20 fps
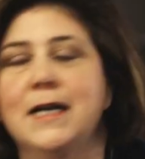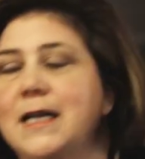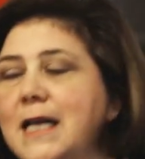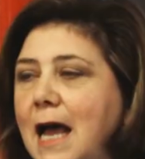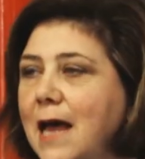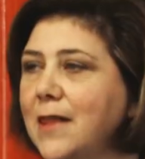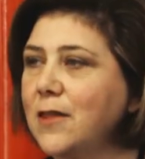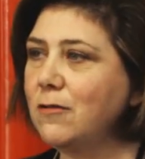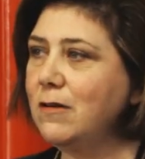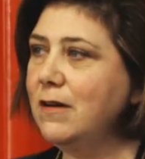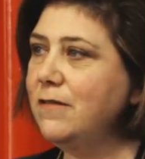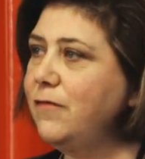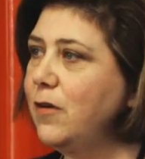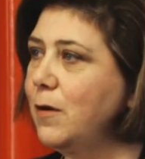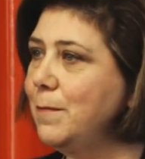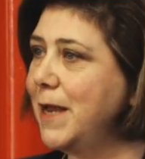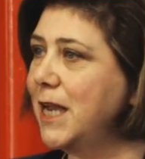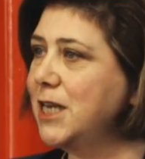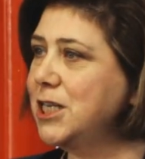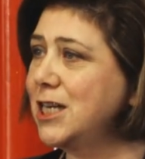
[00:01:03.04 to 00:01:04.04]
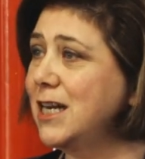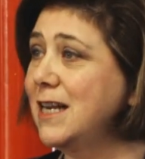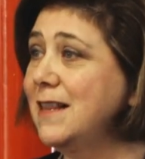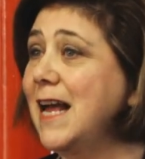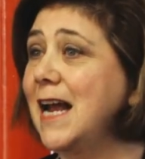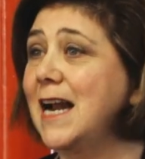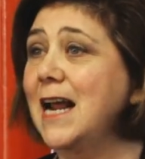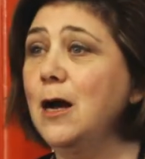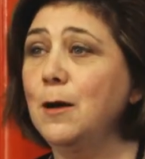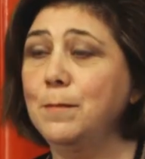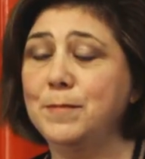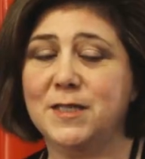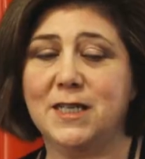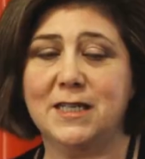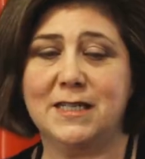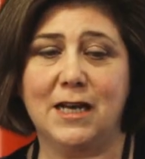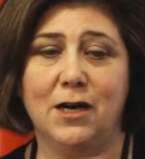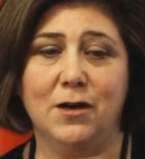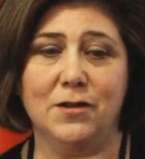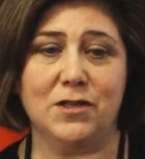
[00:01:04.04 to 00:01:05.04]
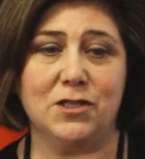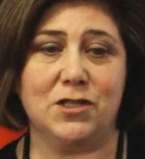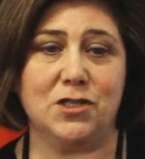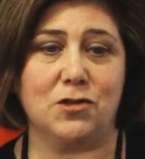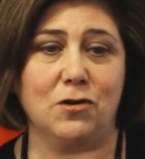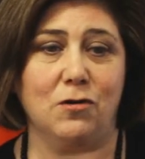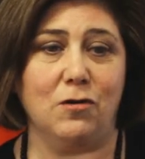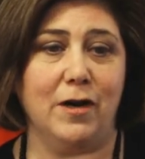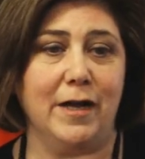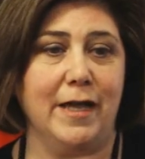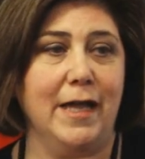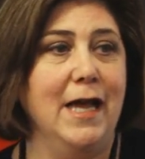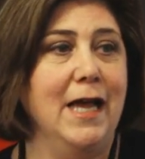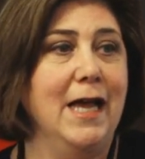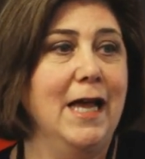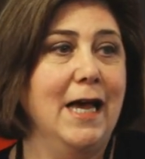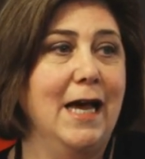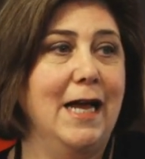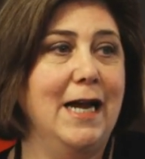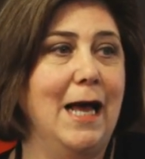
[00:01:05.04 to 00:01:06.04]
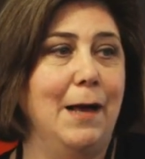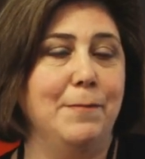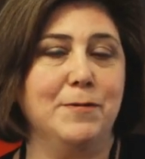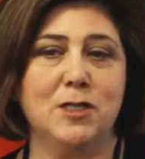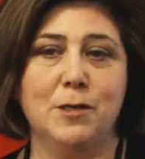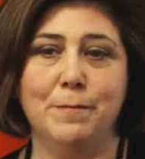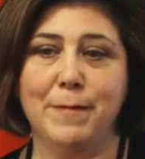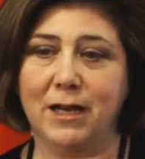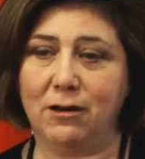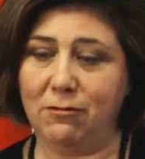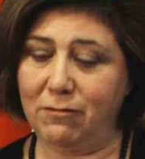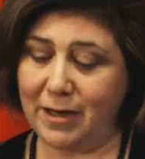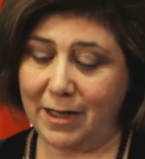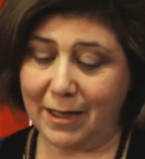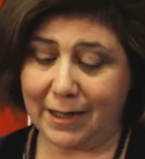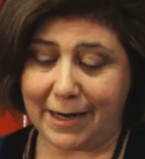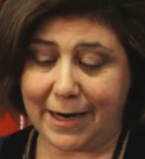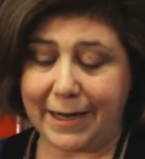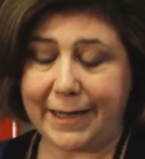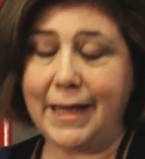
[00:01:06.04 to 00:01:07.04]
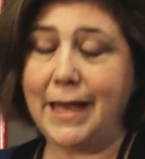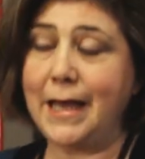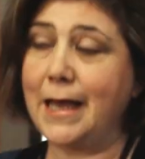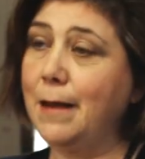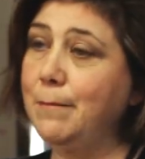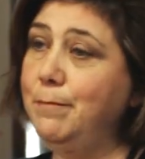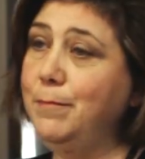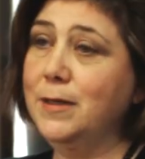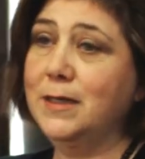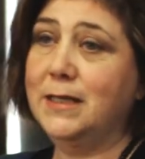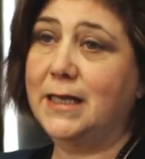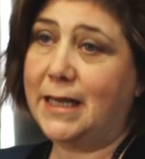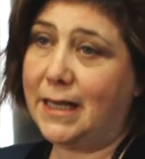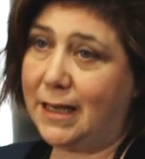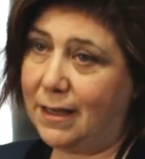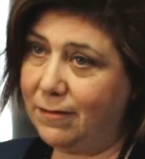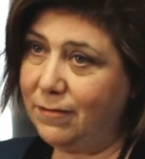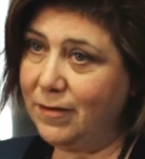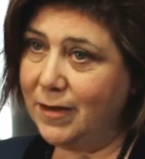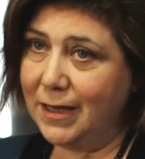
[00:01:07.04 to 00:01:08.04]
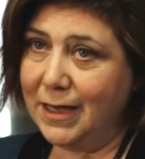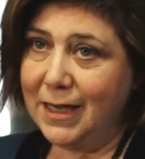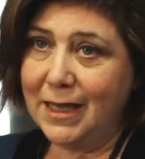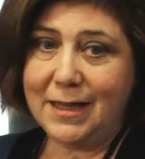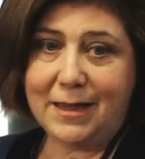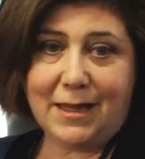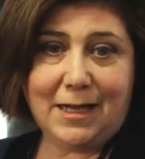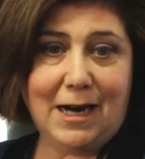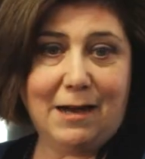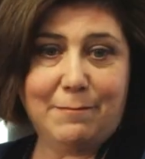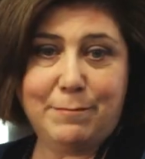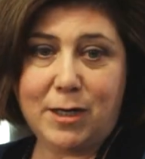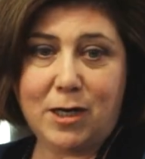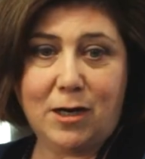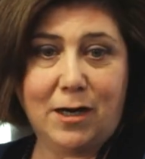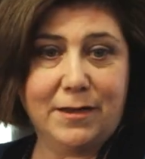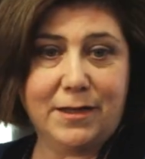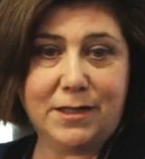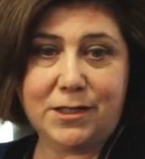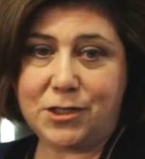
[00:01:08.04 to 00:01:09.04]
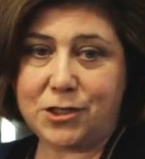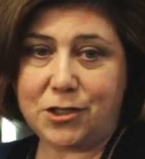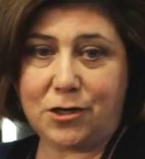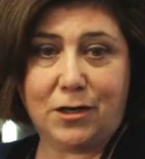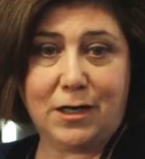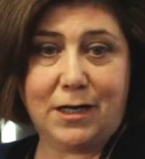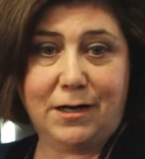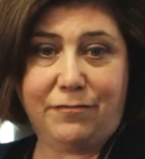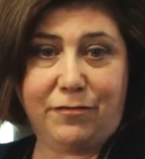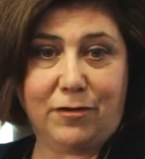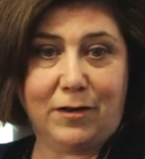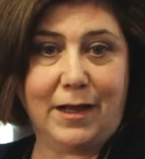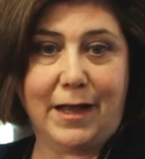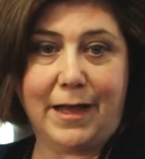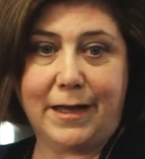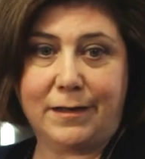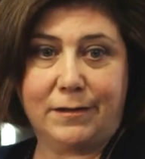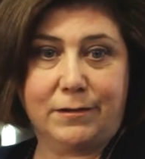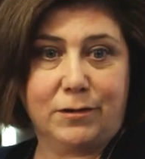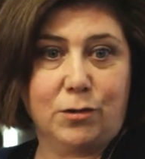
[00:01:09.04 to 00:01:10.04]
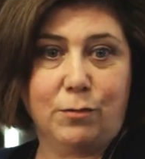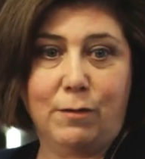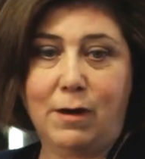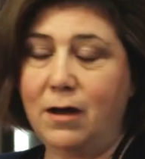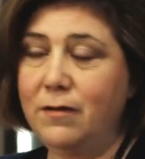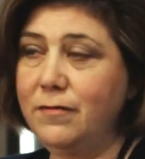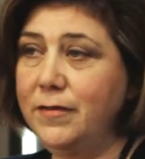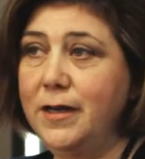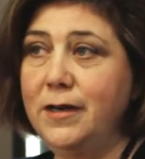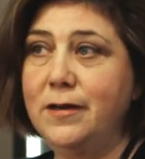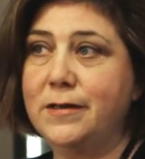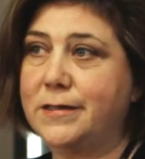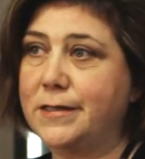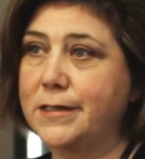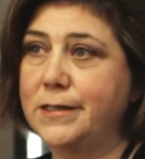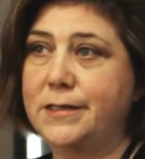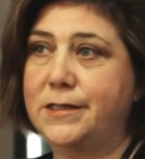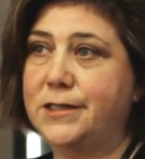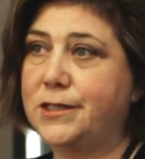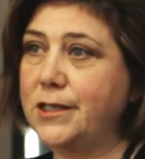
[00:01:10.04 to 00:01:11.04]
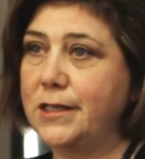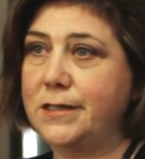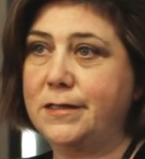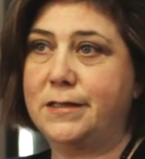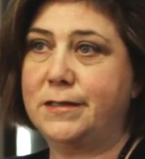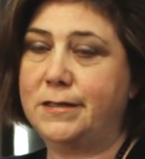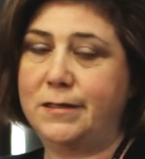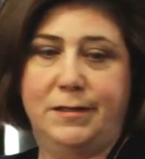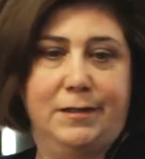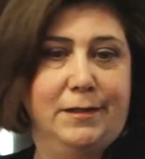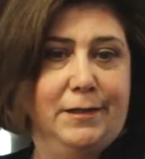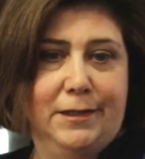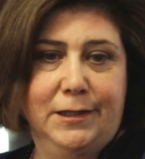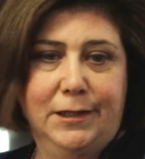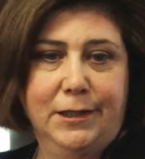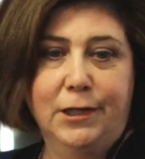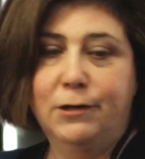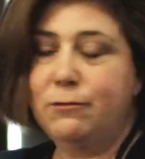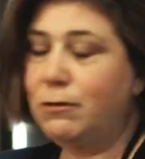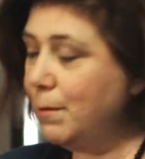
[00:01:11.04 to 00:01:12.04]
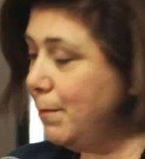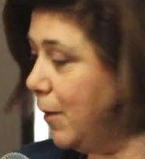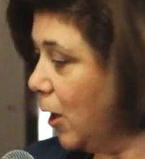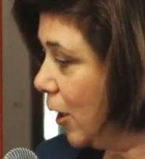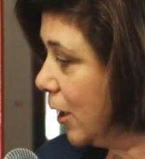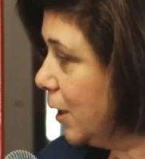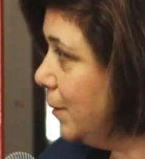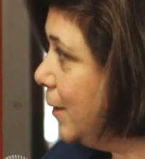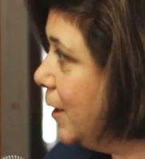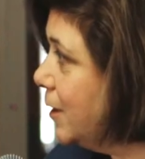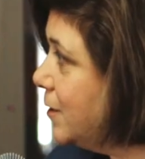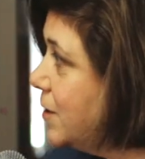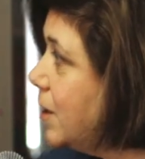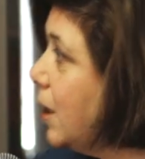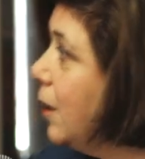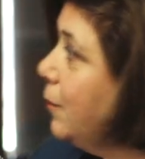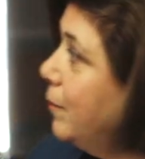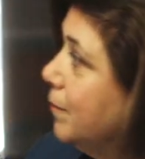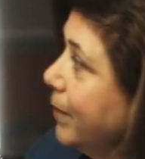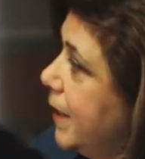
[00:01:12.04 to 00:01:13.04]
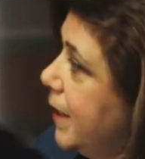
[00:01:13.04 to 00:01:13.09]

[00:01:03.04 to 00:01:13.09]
gather information, and that helps to tell the story and helps to make it real. And I can't believe that I've been on this journey for like twelve years. It's just remarkable. So